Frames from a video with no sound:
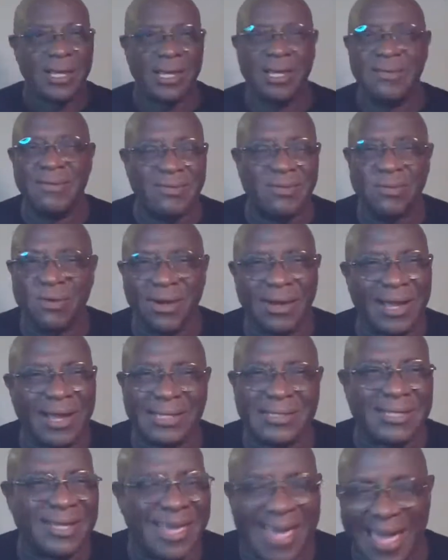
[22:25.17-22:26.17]
Even though I
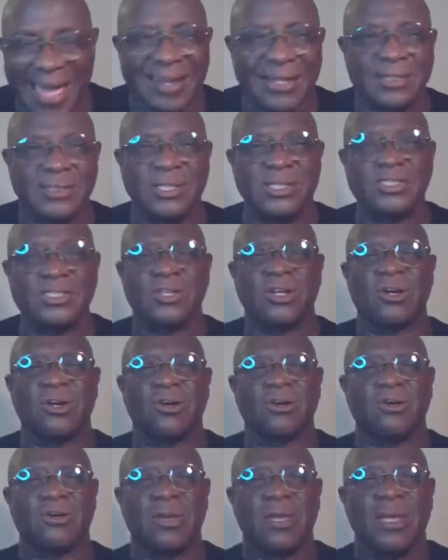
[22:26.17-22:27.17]
got the air conditioner
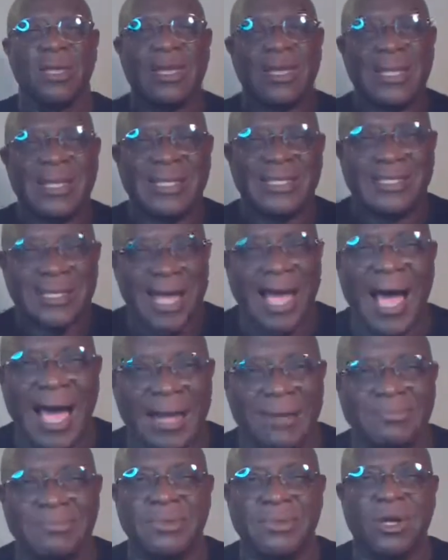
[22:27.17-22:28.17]
on, it's
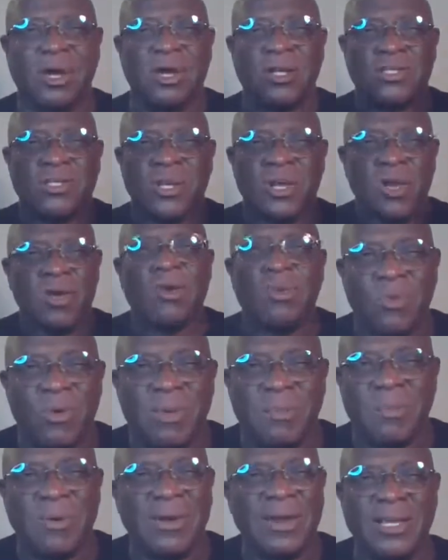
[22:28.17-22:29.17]
hot because
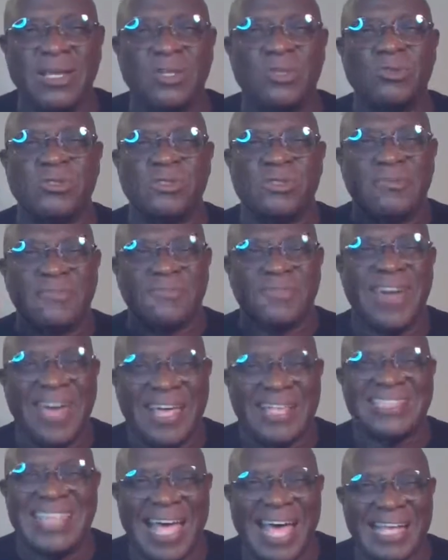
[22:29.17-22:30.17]
we bringing you some
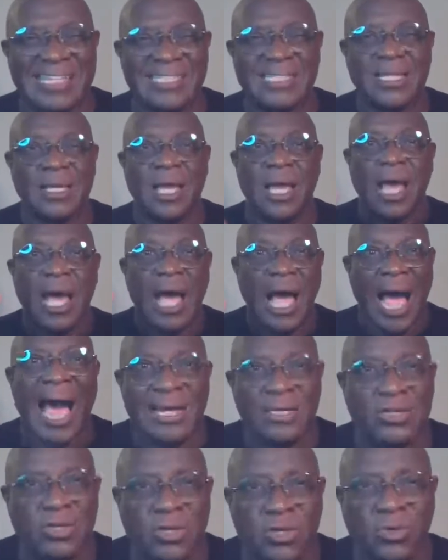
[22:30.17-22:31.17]
fantastic
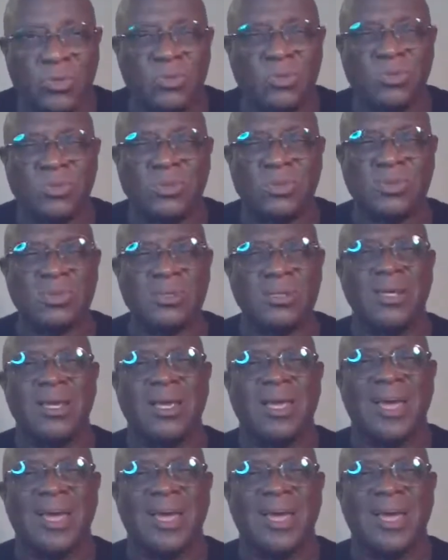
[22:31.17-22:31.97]
hot news.